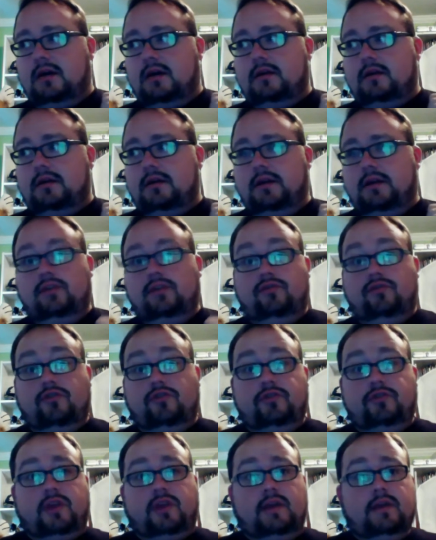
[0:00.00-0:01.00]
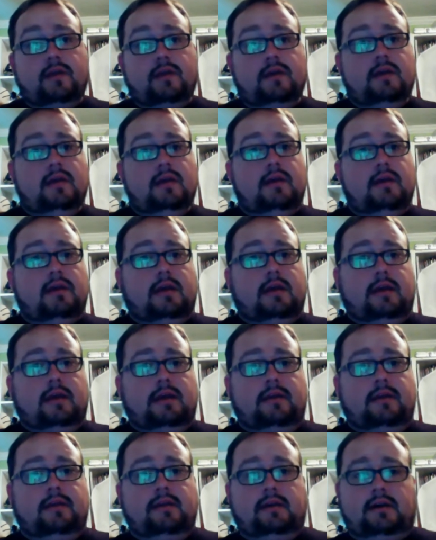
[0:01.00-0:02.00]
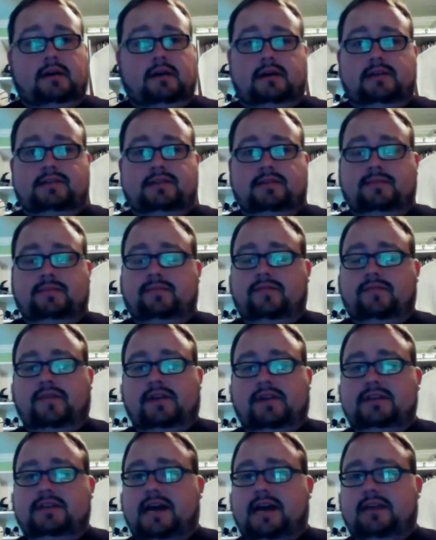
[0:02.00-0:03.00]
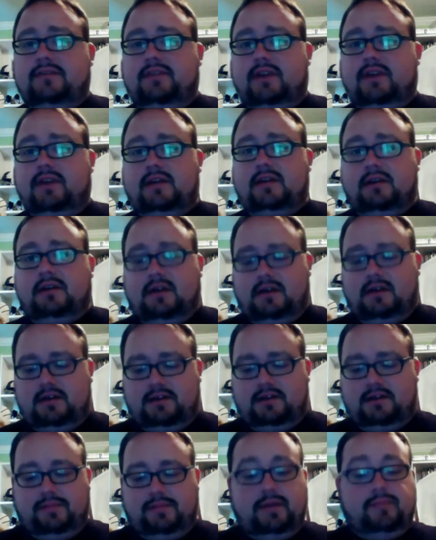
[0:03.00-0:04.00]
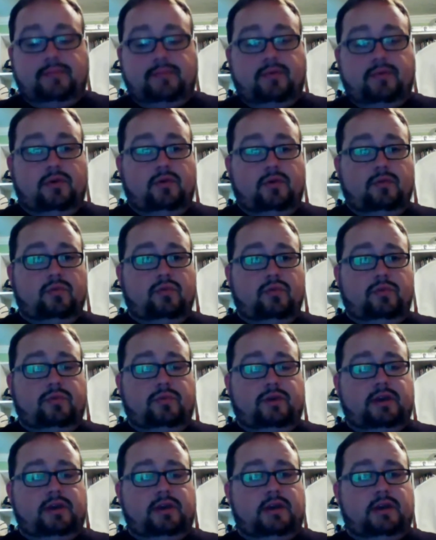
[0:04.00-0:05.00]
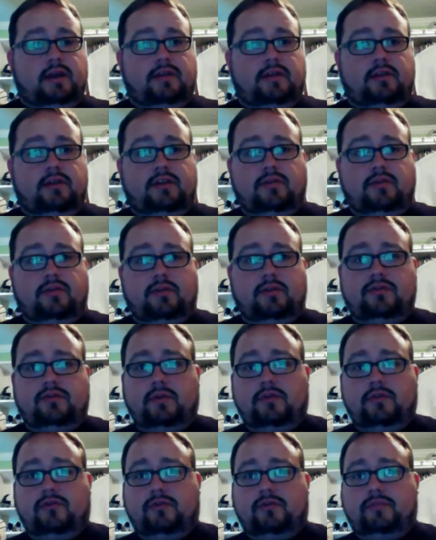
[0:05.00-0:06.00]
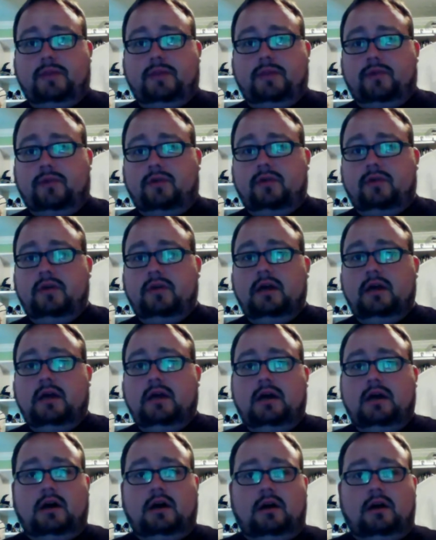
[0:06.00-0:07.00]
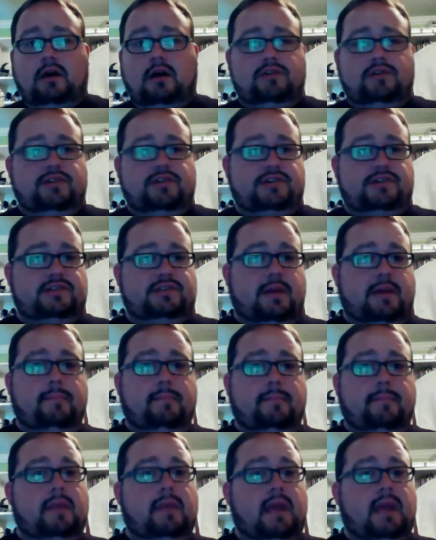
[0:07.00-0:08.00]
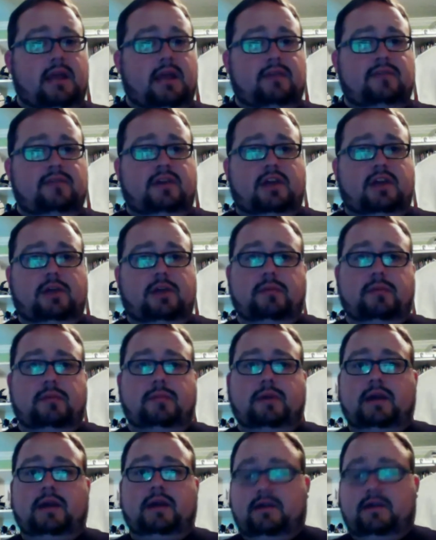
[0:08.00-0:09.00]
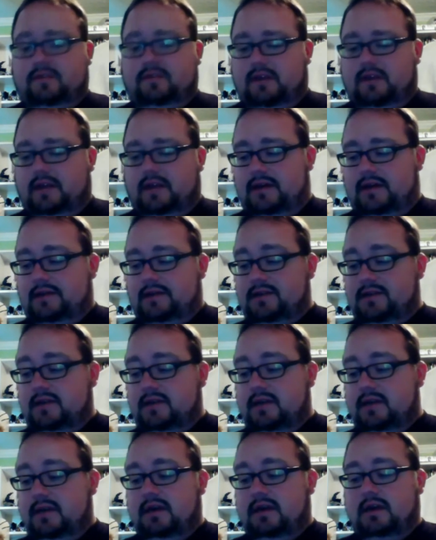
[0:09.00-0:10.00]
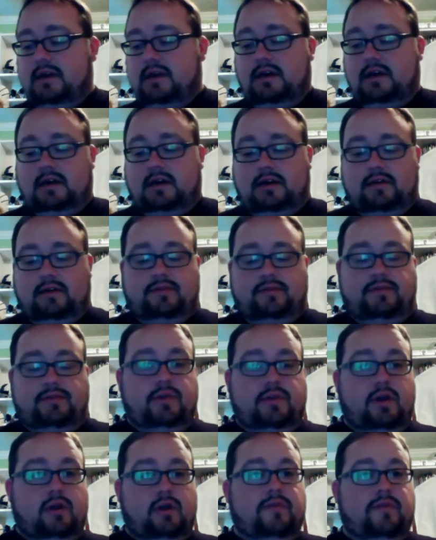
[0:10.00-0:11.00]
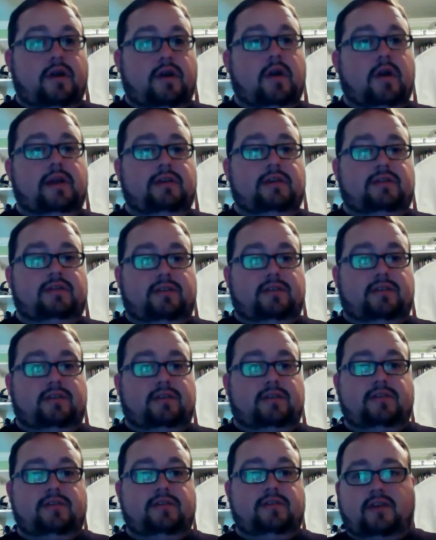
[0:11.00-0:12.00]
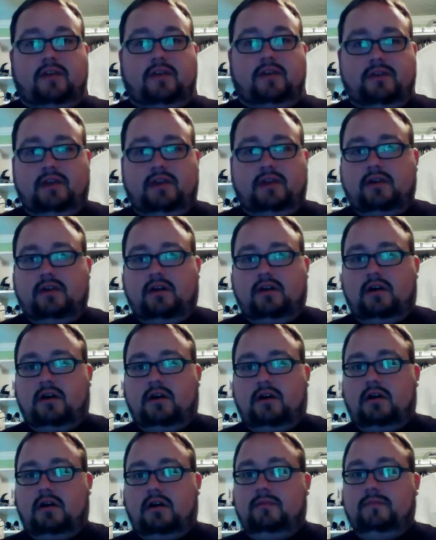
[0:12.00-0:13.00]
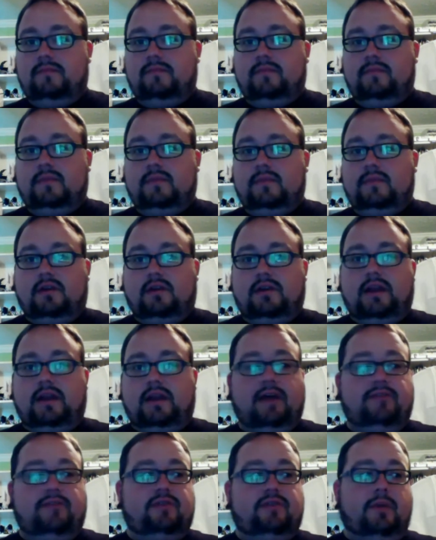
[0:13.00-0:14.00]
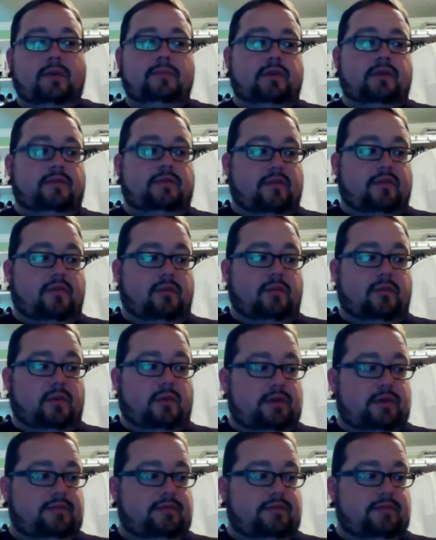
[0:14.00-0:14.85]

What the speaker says: New Jersey, and it's a fantastic. The people who put it together, Double Exposure people, are just amazing human beings, and their various conventions, I think, they're going to have something for everyone.